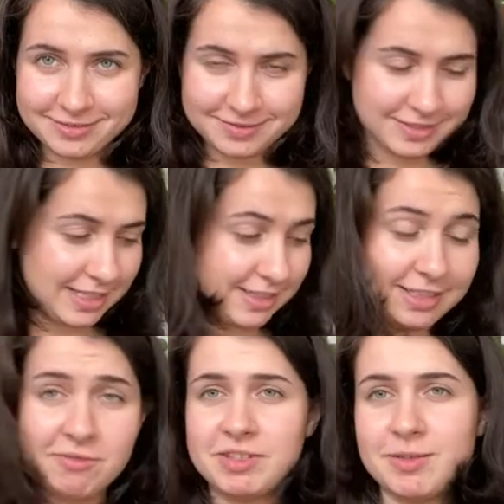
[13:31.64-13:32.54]
This
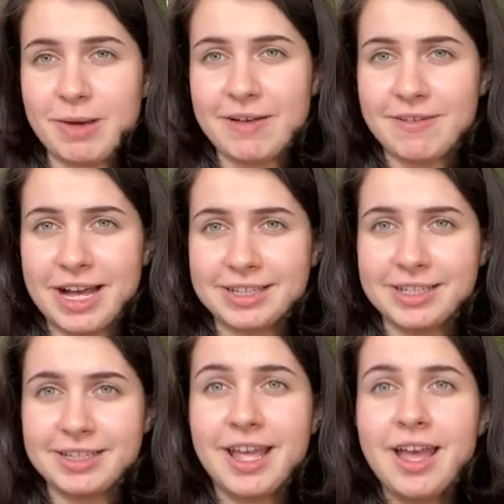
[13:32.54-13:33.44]
lives in my
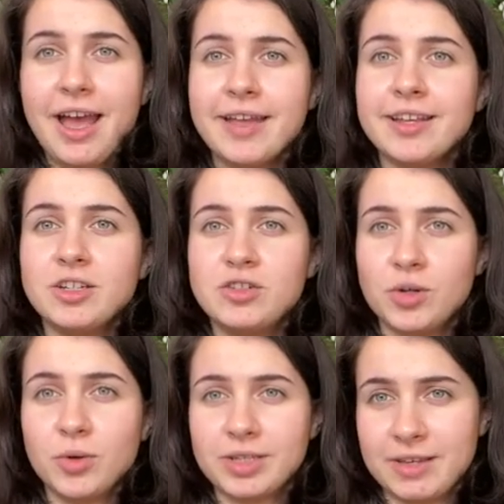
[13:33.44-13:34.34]
violin and I
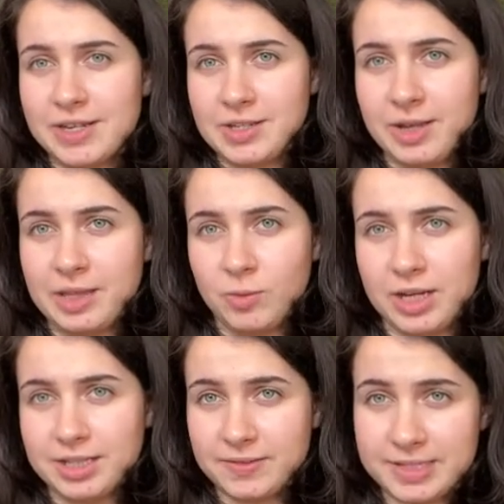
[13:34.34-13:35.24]
don't give it to
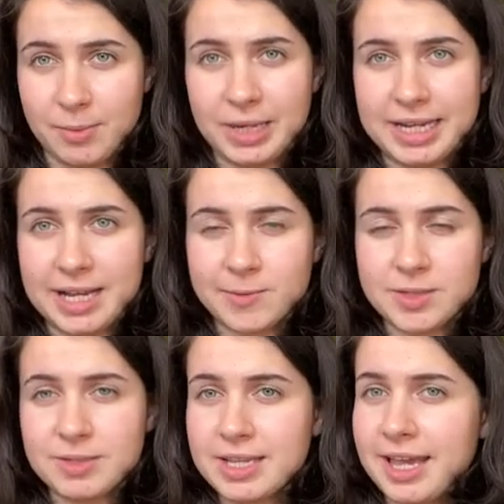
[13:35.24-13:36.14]
anyone. If somebody comes
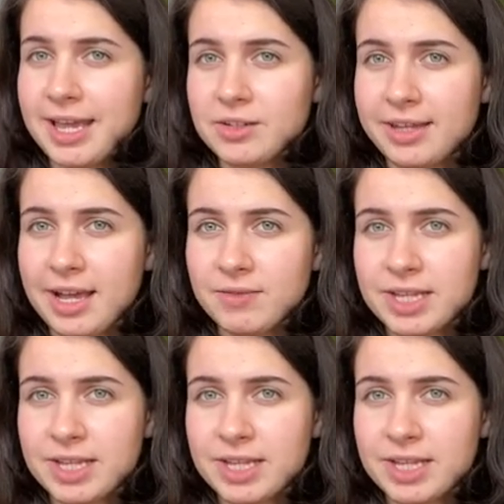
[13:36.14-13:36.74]
to me and is like, hey, do you have an